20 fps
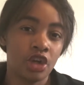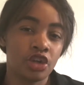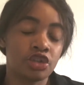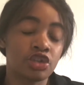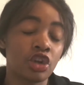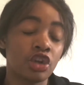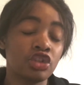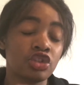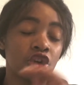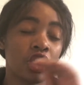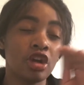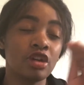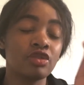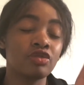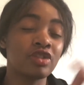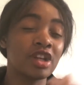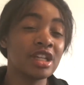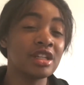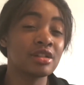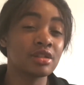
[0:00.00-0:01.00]
So
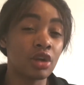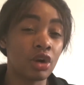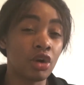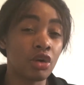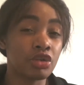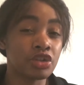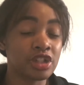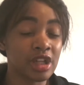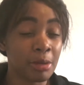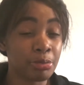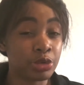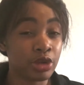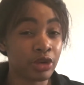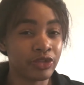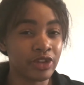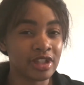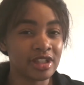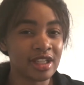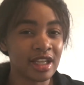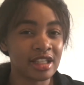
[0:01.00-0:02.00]
don't read the whole chapter
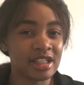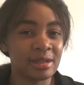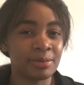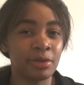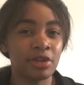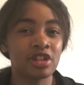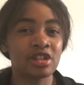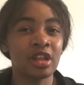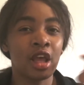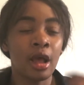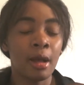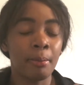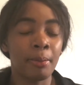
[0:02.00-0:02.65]
of your textbooks,